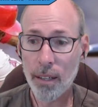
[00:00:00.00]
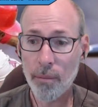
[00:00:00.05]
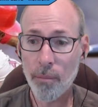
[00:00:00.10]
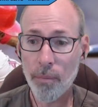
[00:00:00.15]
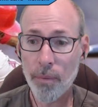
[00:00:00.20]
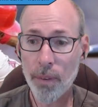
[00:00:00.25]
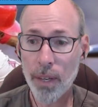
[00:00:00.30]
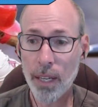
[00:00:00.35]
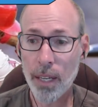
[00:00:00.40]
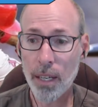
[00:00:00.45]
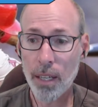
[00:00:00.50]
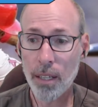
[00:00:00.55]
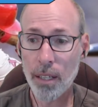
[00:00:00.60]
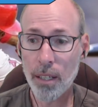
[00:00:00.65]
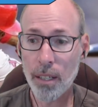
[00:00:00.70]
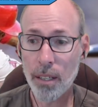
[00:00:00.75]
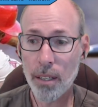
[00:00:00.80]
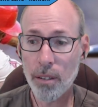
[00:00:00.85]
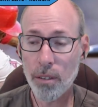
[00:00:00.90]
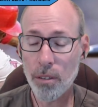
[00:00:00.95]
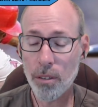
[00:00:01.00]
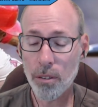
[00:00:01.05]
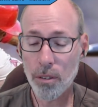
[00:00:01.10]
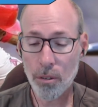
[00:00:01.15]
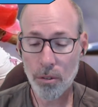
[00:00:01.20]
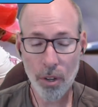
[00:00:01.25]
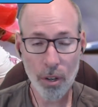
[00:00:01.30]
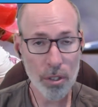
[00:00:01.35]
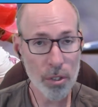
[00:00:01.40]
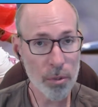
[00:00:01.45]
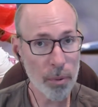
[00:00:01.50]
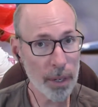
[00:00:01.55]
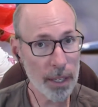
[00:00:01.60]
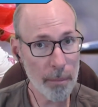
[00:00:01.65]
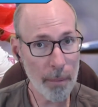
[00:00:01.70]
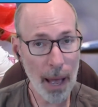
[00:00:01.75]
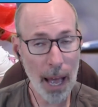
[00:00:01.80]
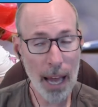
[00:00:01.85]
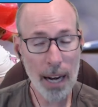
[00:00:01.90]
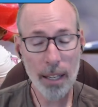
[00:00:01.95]
He started swinging the
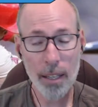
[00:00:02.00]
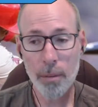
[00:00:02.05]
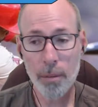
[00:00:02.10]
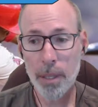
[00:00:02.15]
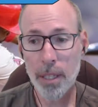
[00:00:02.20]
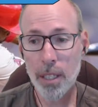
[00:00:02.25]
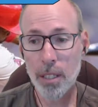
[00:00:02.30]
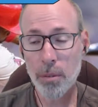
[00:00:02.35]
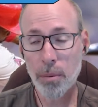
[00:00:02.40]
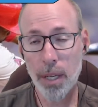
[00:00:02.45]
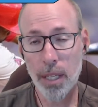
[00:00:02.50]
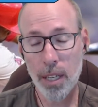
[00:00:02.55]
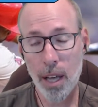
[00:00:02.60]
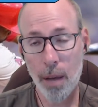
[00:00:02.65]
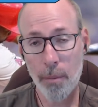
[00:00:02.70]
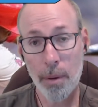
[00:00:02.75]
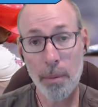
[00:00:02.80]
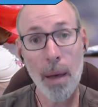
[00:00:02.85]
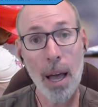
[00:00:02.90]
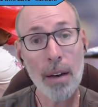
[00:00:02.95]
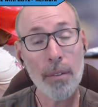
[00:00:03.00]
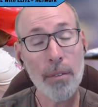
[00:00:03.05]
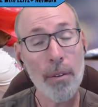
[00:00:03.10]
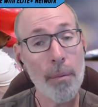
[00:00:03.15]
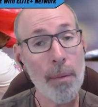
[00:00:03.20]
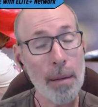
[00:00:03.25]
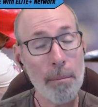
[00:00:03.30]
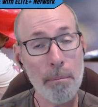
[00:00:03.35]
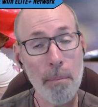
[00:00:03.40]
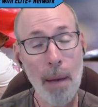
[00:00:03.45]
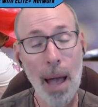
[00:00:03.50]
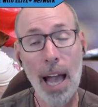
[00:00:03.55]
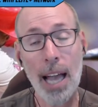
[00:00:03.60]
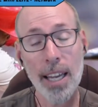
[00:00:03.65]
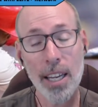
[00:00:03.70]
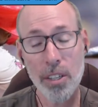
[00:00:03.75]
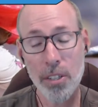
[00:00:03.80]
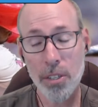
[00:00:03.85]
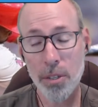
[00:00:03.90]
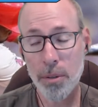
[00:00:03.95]
bat a little bit this week, coming back from that back
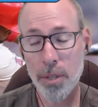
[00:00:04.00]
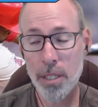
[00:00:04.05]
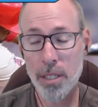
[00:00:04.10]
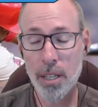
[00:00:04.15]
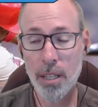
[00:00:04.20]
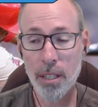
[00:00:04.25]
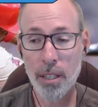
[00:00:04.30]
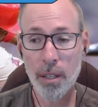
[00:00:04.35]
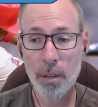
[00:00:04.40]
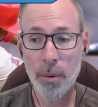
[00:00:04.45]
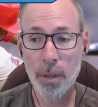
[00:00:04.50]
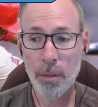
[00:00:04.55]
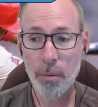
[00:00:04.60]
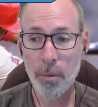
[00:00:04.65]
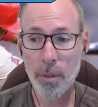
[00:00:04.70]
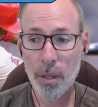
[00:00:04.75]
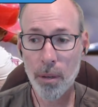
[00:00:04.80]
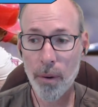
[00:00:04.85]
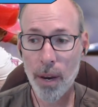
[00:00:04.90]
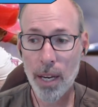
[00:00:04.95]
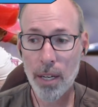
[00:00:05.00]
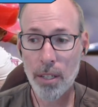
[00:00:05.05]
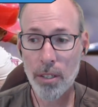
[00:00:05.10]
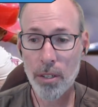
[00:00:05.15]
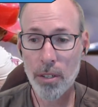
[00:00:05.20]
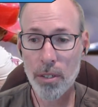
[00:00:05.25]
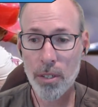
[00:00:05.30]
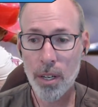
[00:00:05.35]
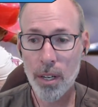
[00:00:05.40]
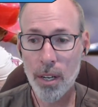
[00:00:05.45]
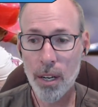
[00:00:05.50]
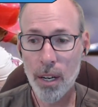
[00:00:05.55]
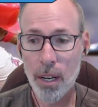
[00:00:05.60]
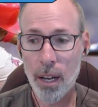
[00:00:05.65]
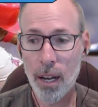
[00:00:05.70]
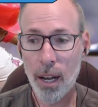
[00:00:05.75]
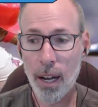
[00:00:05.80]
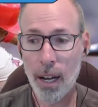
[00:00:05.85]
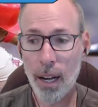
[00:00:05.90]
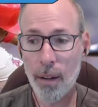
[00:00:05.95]
issue he's dealing with the Rangers.
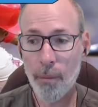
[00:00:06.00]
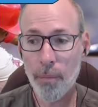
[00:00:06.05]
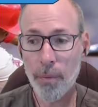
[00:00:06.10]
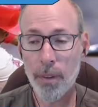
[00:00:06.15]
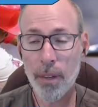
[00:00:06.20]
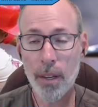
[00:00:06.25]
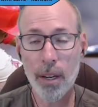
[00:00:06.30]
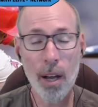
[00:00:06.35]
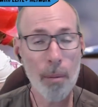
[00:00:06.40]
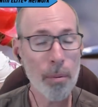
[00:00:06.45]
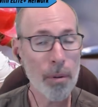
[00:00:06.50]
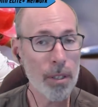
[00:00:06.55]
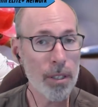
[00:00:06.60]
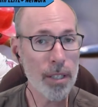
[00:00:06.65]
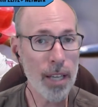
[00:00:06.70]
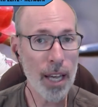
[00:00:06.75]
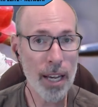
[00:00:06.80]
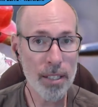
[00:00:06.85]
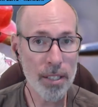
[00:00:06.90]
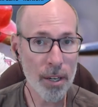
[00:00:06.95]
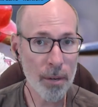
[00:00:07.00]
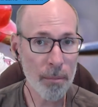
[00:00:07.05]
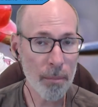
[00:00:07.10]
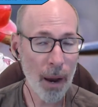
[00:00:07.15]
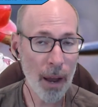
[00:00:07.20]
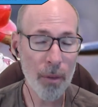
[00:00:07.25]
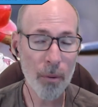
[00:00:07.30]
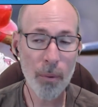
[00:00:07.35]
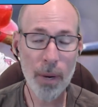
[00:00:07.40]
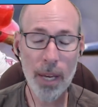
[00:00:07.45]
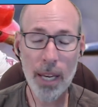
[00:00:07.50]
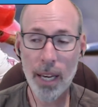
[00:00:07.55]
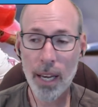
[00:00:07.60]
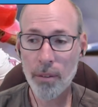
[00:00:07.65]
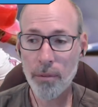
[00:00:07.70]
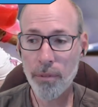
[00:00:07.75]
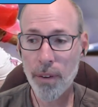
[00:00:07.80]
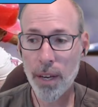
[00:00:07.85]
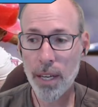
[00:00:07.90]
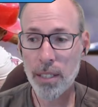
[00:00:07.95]
The couple of days here by the
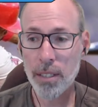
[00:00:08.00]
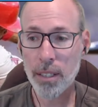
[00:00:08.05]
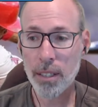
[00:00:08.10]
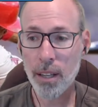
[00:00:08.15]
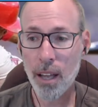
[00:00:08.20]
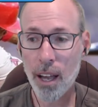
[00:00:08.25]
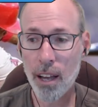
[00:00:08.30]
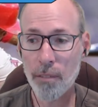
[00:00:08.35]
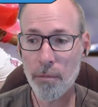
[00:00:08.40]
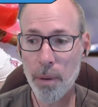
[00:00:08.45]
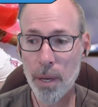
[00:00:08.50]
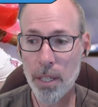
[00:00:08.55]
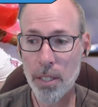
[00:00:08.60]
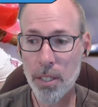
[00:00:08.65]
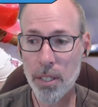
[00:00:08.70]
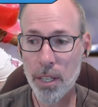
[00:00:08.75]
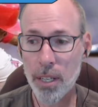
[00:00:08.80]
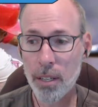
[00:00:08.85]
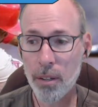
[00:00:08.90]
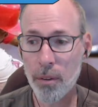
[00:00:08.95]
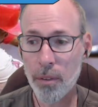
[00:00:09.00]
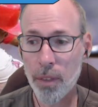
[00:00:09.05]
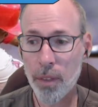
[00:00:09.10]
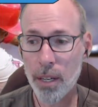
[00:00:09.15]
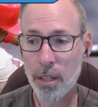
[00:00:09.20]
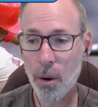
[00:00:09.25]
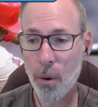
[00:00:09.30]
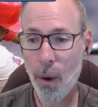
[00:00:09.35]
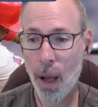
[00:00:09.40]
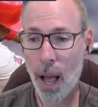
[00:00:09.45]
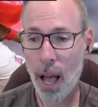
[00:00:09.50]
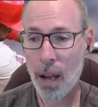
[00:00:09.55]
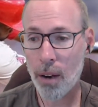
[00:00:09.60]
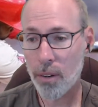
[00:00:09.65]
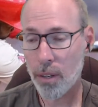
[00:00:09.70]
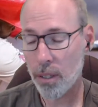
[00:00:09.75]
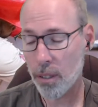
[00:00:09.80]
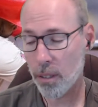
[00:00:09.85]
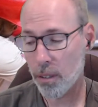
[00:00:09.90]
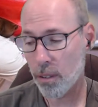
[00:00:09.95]
weekend facing live pitching. He'll then go
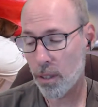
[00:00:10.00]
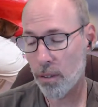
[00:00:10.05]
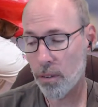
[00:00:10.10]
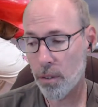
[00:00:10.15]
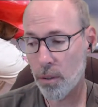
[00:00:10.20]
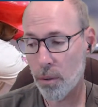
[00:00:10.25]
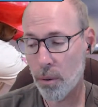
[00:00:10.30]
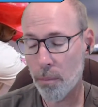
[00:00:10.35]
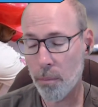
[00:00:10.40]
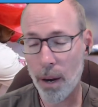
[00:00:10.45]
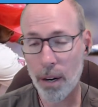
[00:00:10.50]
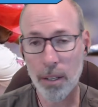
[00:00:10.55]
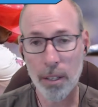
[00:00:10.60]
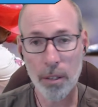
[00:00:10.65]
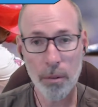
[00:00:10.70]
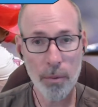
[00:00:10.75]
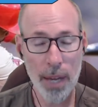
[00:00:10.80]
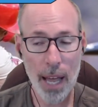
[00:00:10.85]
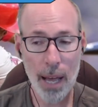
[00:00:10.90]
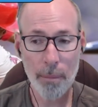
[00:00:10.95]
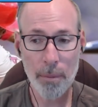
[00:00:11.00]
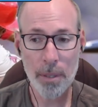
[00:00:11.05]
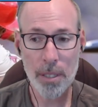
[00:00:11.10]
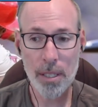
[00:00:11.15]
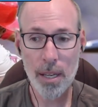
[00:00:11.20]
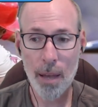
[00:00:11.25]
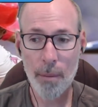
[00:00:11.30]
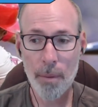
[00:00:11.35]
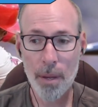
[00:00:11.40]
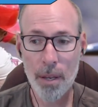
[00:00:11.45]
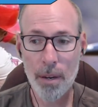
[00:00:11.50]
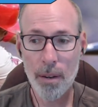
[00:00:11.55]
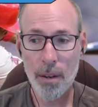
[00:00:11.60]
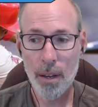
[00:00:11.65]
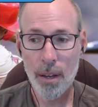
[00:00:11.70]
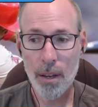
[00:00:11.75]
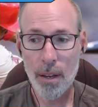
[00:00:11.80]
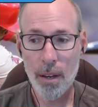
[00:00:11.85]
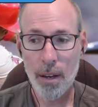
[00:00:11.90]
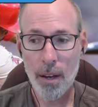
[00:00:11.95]
out and do a minor league rehab assignment.
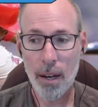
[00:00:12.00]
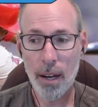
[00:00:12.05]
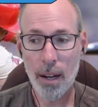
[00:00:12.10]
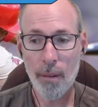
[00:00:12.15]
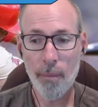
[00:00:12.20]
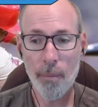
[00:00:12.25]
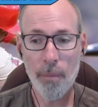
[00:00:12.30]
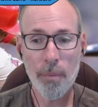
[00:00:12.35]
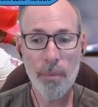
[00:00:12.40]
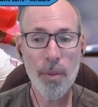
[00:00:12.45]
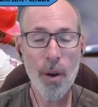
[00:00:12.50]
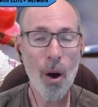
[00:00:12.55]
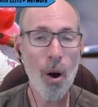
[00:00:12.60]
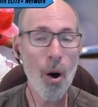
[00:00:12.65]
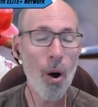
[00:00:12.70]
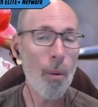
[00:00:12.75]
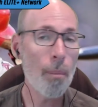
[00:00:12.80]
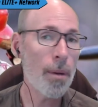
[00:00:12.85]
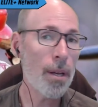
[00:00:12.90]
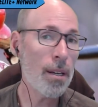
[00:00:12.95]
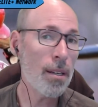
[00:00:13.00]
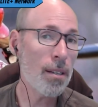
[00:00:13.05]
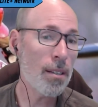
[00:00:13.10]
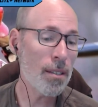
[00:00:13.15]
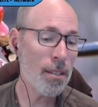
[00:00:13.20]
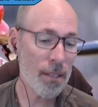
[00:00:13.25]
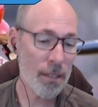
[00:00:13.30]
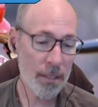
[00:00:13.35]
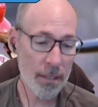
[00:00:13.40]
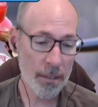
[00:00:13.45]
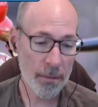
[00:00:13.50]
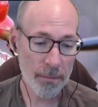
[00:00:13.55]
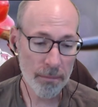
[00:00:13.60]
The hope is